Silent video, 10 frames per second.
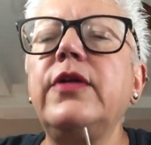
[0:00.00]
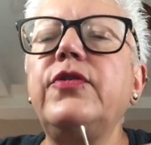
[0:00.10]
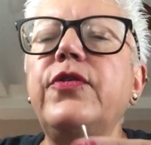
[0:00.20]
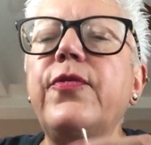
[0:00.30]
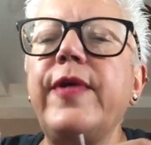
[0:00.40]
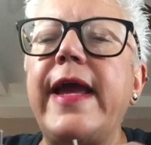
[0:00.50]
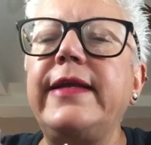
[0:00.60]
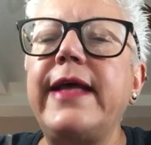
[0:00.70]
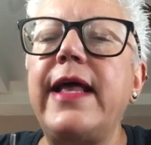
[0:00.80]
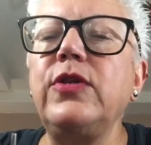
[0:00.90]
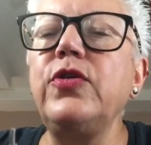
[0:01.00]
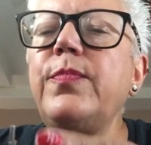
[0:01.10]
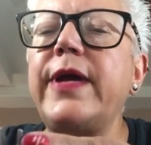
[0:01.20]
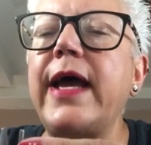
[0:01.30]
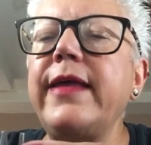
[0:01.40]
to create that
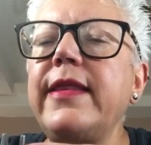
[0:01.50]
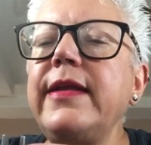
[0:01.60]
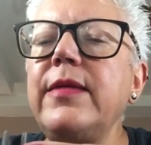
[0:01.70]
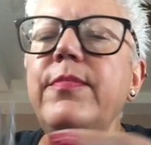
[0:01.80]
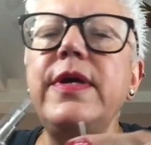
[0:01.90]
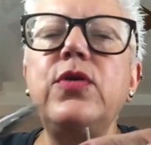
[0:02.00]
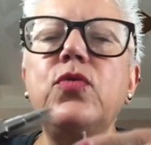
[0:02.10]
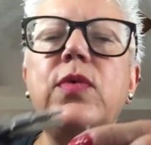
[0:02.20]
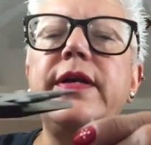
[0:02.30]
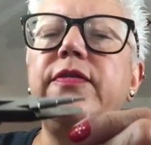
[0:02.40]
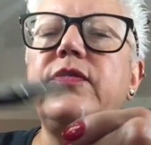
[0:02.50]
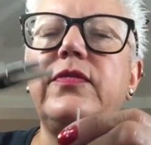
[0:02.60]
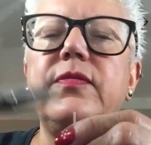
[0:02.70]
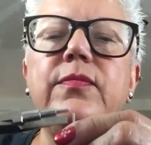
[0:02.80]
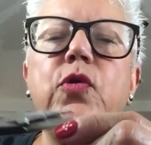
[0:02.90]
loop, but I think the middle one
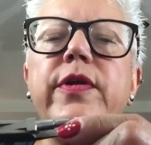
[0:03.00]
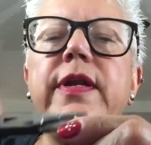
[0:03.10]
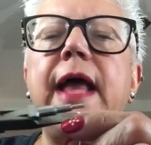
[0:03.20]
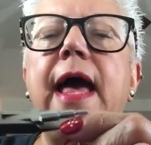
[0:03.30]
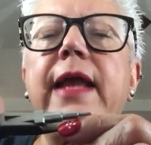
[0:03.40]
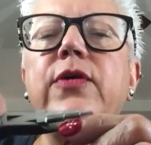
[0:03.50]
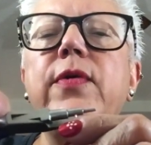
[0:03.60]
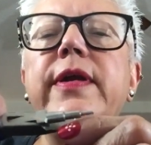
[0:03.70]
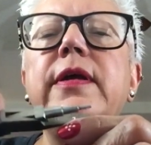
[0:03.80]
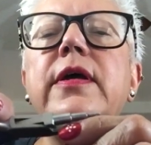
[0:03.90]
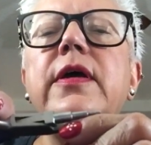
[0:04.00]
is more than adequate.